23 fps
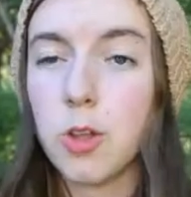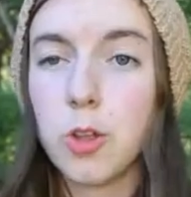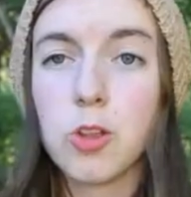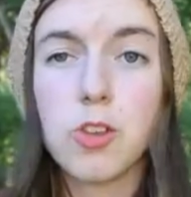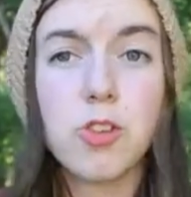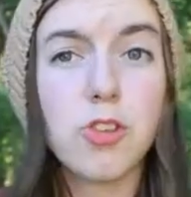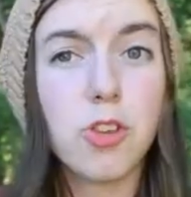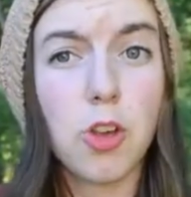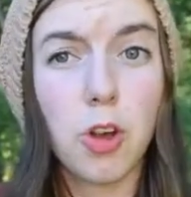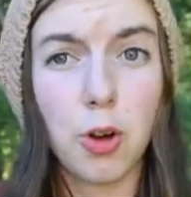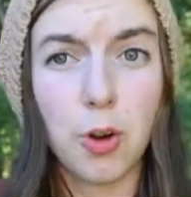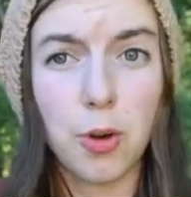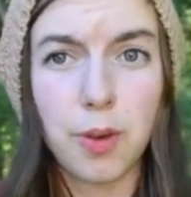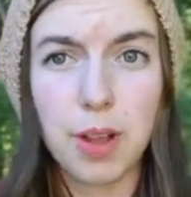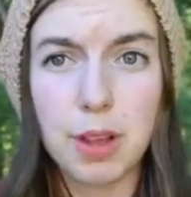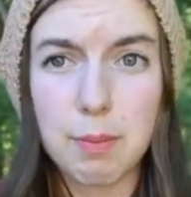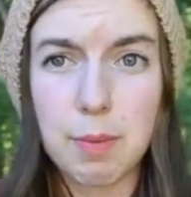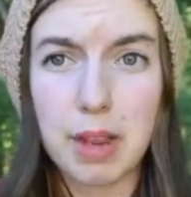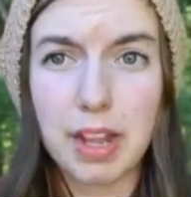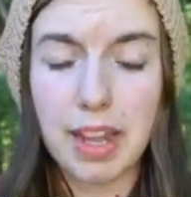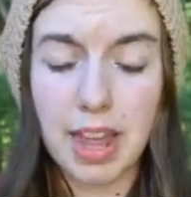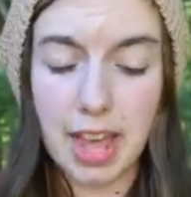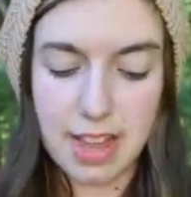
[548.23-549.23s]
So
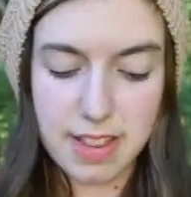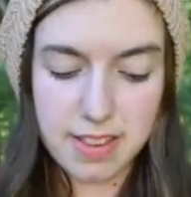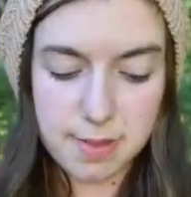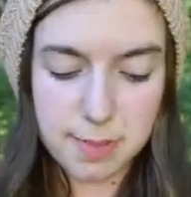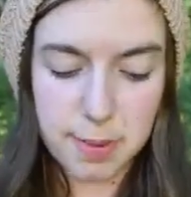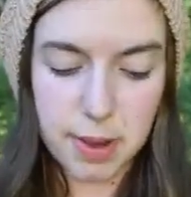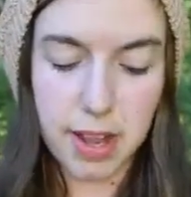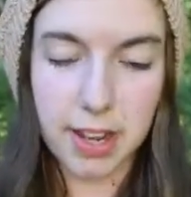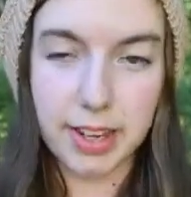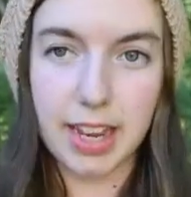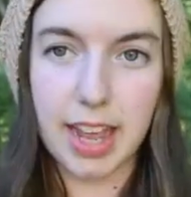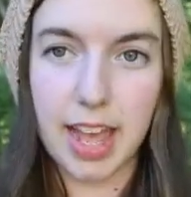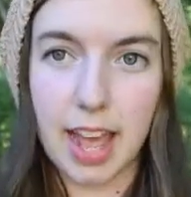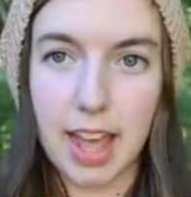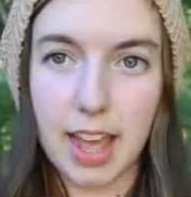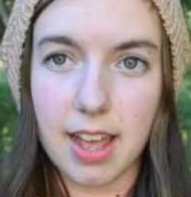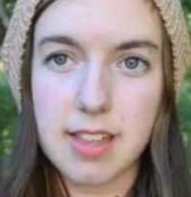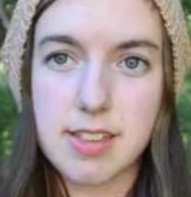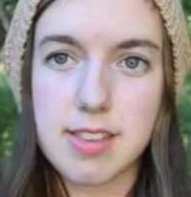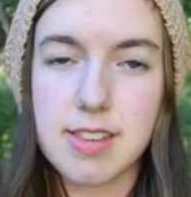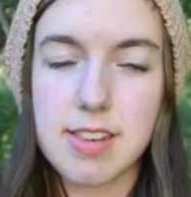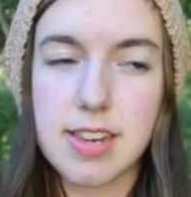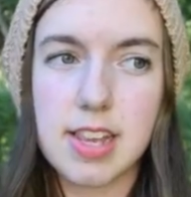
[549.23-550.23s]
in my last
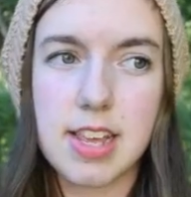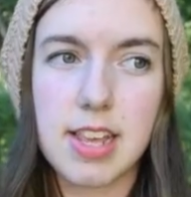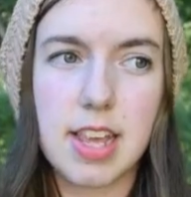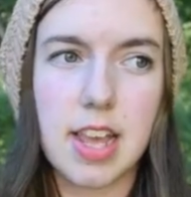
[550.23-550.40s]
podcast,